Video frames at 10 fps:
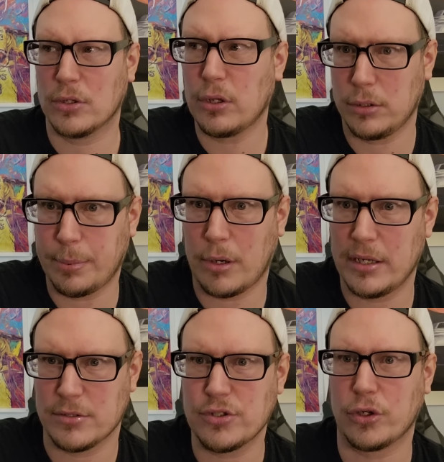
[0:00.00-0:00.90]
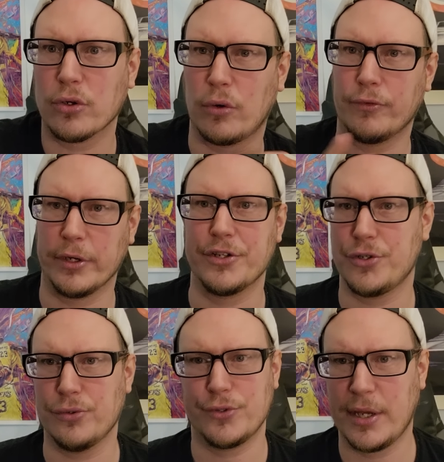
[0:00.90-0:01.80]
Although LeBron's turnover
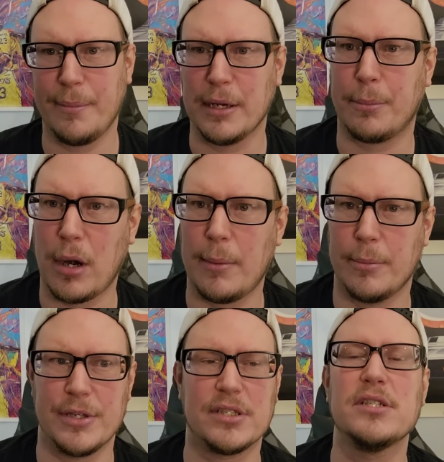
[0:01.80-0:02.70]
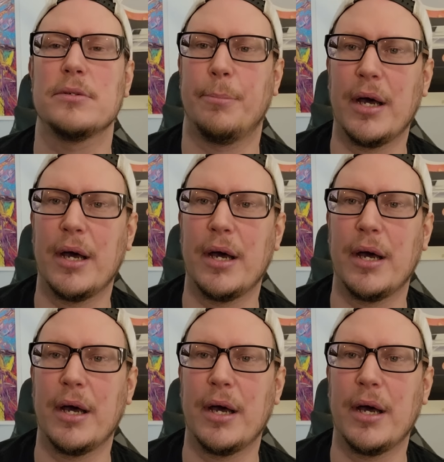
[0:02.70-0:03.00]
issues have been a problem this season,